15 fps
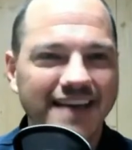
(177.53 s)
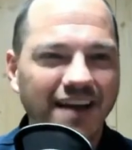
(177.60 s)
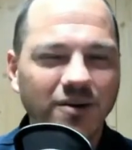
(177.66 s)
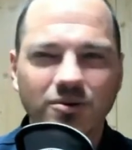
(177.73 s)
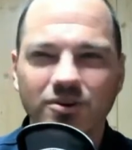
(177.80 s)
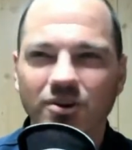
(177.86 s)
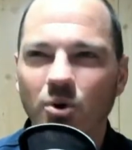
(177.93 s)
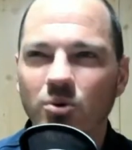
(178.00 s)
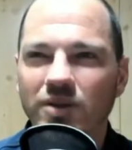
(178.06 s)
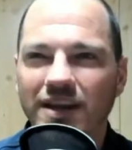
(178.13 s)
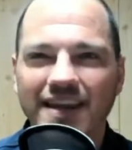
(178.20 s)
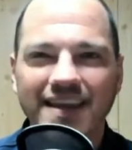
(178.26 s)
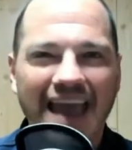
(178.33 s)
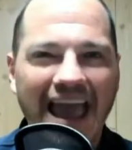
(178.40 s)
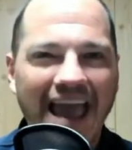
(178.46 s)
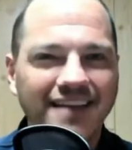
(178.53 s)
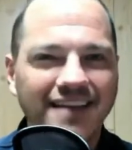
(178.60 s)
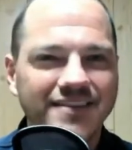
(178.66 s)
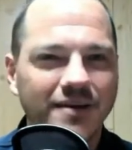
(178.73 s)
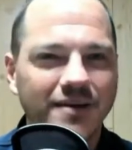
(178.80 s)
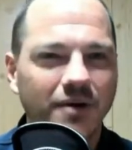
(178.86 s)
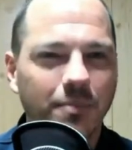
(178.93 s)
I don't know that he has
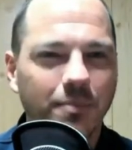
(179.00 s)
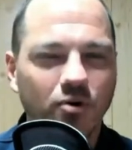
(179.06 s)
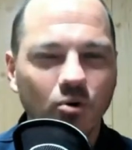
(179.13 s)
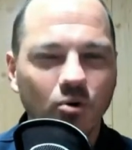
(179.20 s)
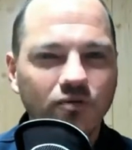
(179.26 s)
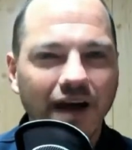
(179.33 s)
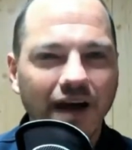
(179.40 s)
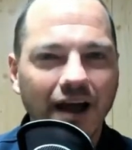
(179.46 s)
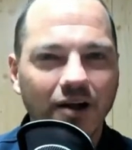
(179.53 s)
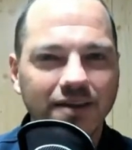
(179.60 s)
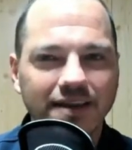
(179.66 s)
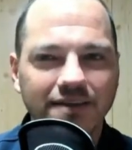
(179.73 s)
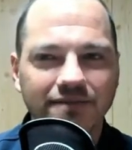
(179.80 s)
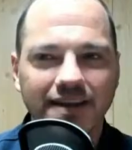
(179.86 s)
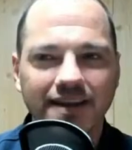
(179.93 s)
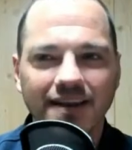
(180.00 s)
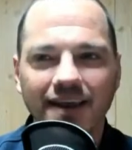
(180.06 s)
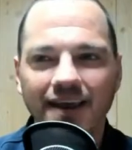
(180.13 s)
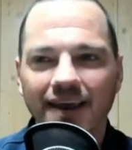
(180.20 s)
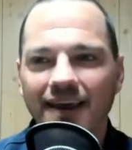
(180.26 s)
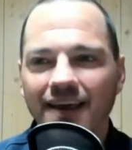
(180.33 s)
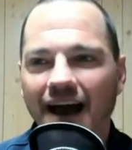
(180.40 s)
a profile even
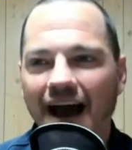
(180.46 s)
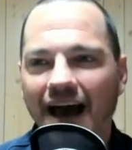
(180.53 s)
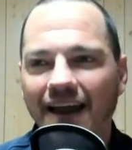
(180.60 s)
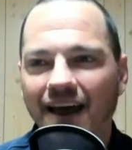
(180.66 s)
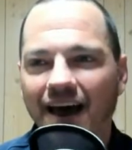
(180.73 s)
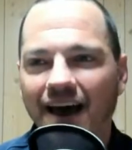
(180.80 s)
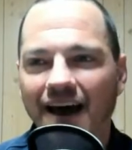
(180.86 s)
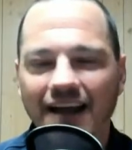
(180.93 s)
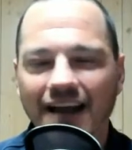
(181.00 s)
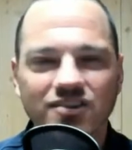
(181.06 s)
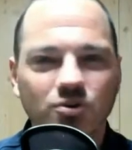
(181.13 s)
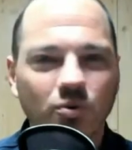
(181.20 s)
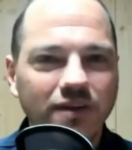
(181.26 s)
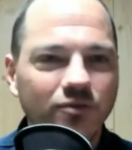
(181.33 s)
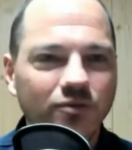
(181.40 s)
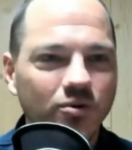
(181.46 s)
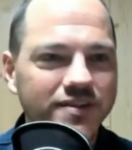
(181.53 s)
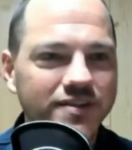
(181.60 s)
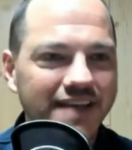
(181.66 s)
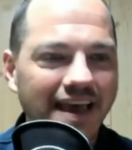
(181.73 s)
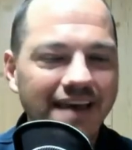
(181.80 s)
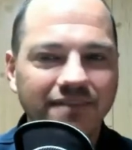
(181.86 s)
on
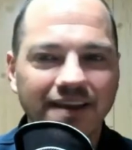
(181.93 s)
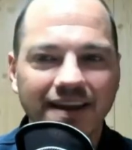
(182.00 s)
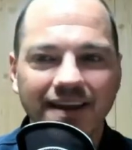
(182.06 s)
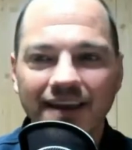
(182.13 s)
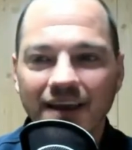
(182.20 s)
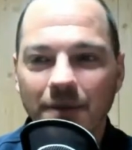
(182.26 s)
24/7,